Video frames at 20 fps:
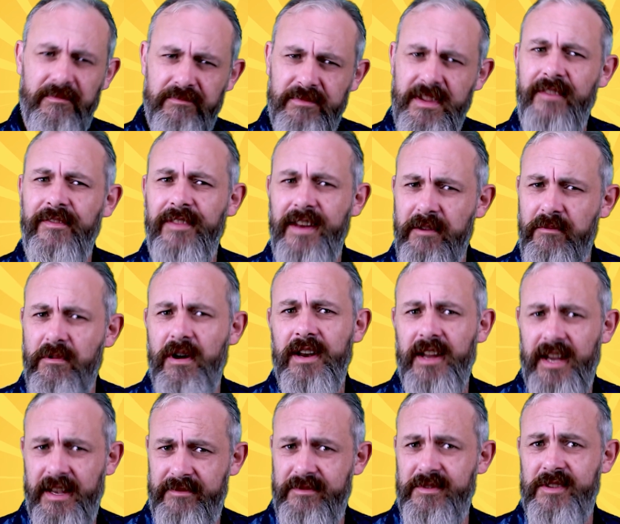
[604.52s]
Definitely one
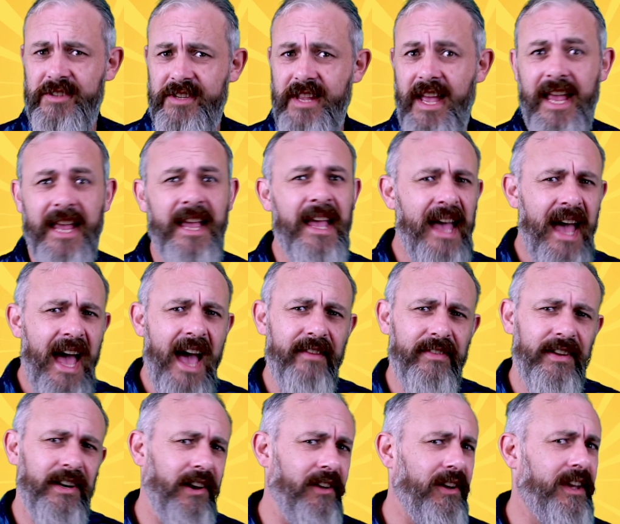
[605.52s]
I would say
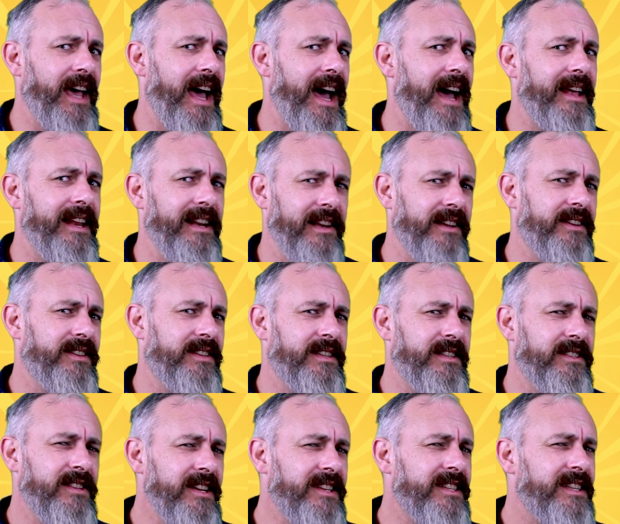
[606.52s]
have a look at. It
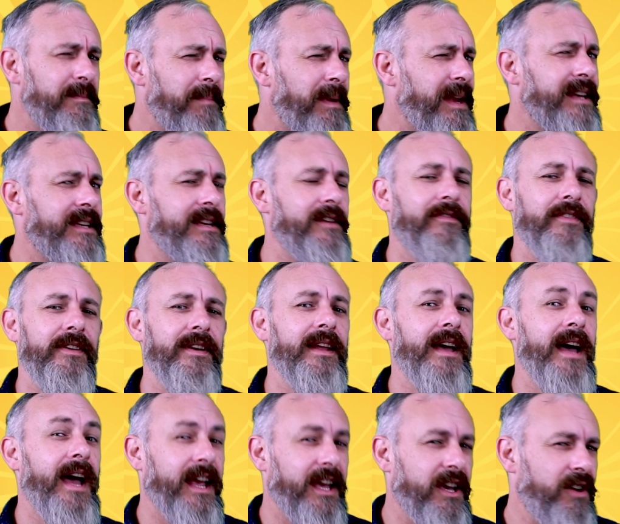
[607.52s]
looks just a bit
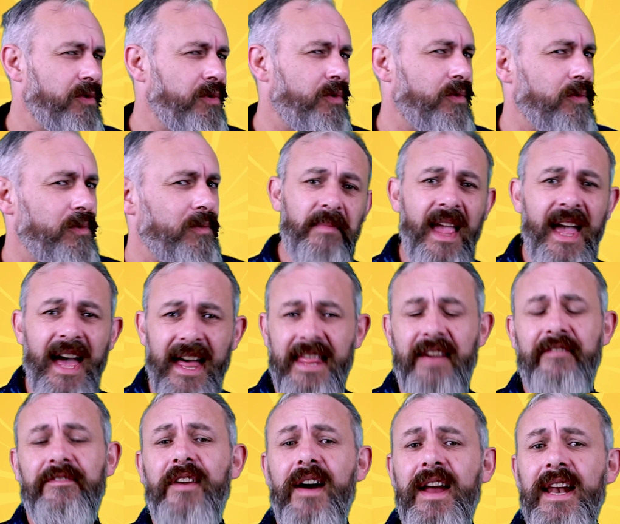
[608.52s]
different and cool. And
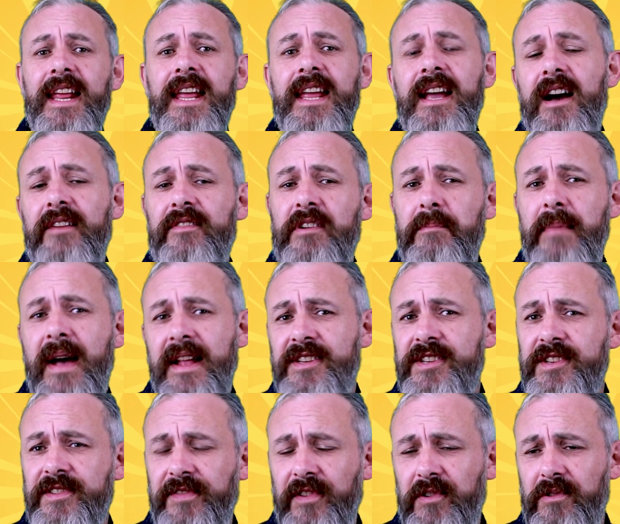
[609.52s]
then finally, I've got
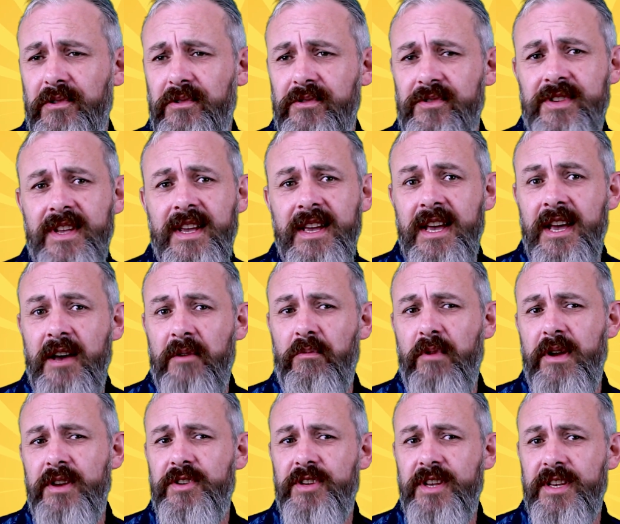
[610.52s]
Mantis Falls,
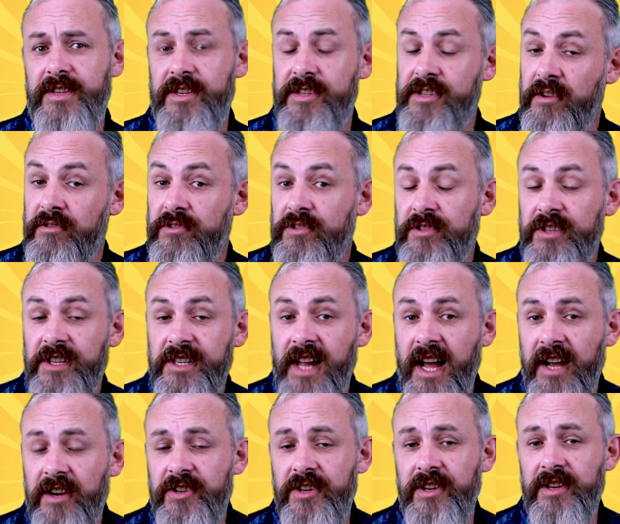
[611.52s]
which is a social
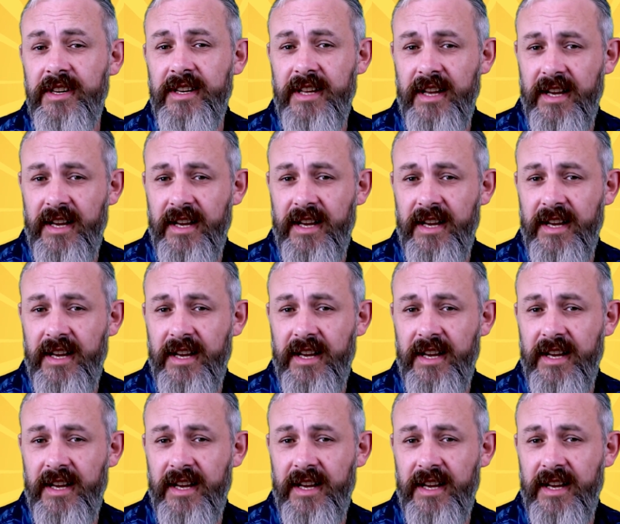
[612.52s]
deduction,